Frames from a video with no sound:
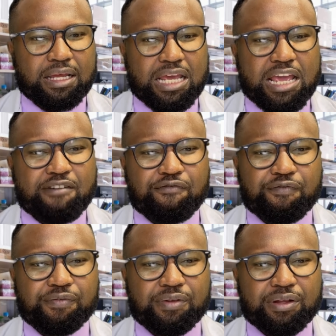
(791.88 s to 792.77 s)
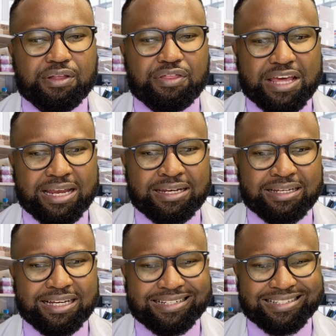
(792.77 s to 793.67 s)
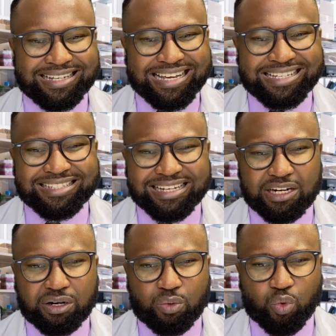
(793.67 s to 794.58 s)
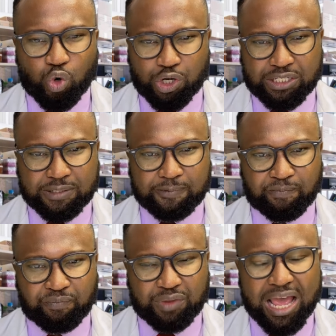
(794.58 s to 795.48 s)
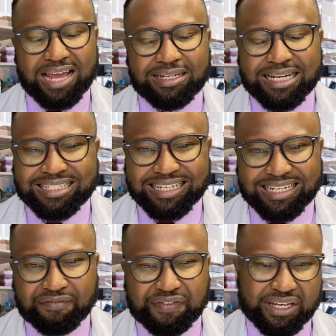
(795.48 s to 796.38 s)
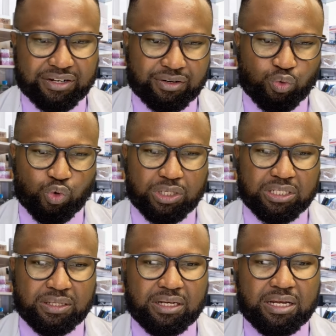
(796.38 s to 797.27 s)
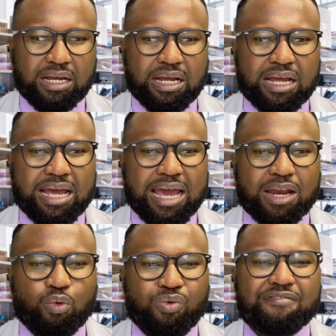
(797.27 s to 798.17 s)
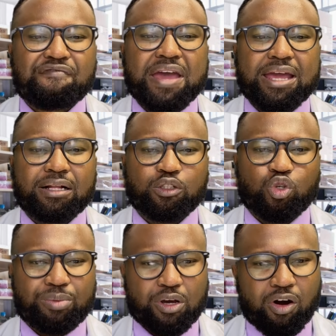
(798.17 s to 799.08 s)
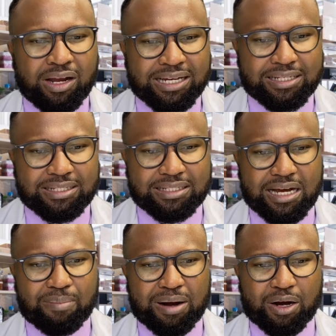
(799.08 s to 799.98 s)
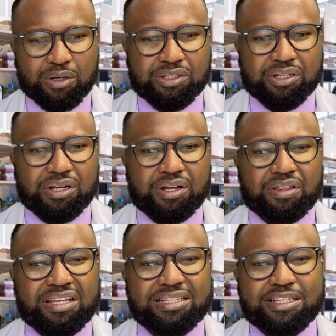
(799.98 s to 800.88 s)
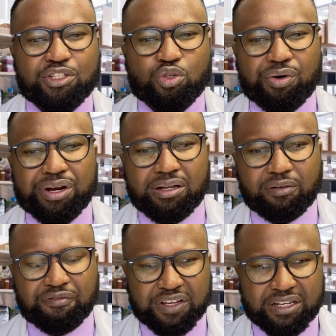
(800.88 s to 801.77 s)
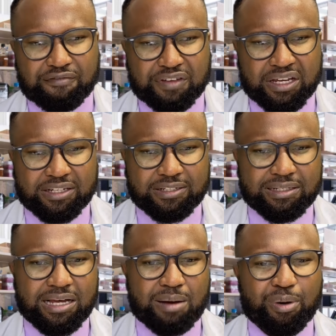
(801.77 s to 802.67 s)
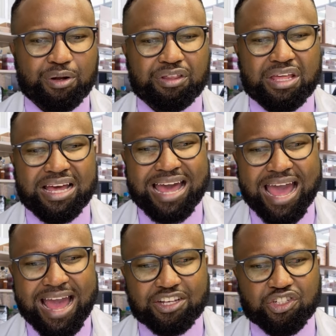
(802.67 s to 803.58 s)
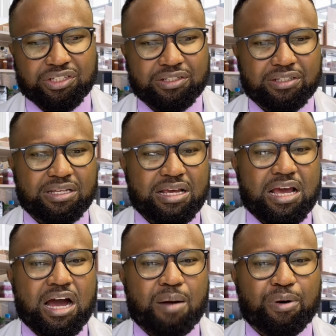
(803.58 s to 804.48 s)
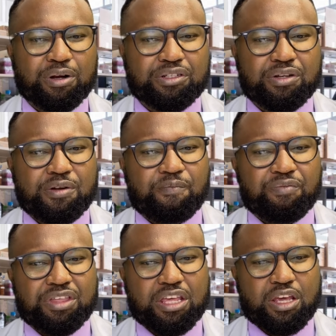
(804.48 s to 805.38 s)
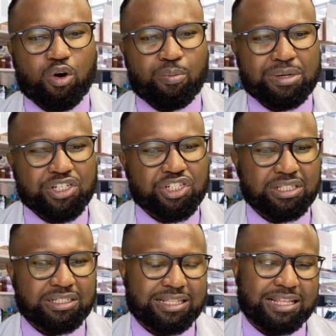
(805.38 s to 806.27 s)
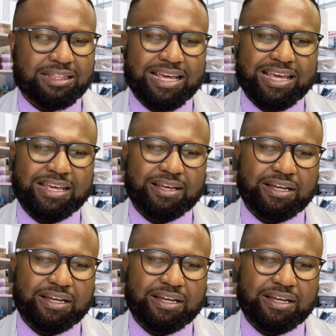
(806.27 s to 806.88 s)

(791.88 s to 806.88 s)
If then it is a reward and a significant reward, and we fail to be honest about these historical figures, about their actions, about the omissions that they